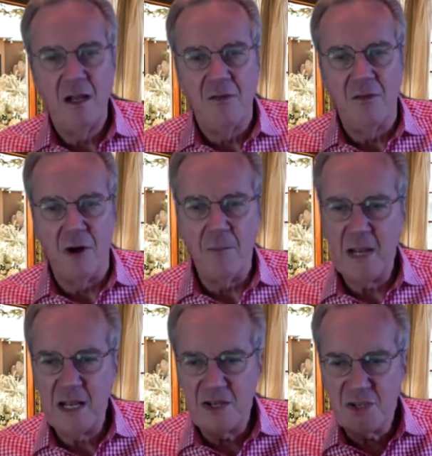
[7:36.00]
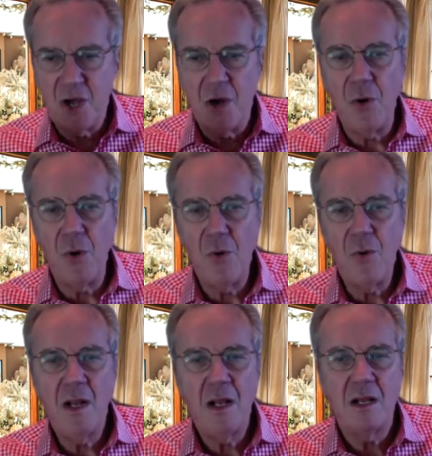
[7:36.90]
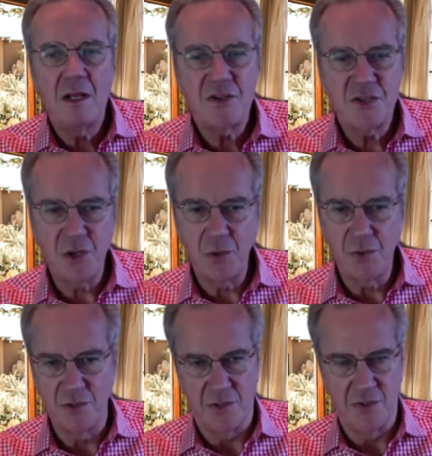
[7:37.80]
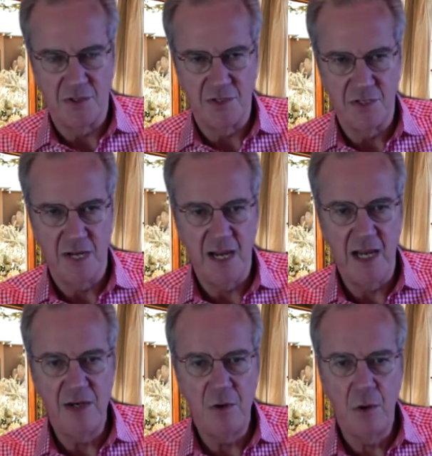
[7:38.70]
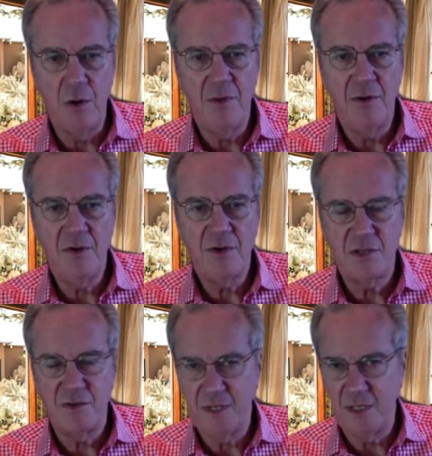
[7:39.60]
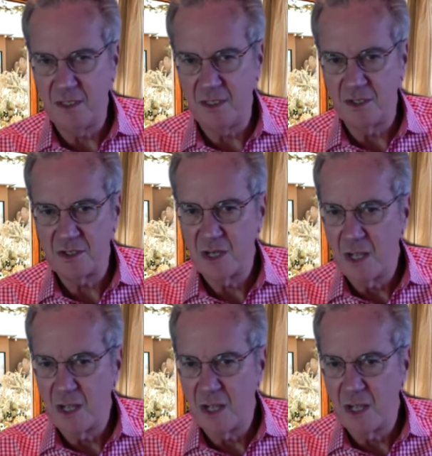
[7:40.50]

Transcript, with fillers: from his own soldiers and Northern civilians,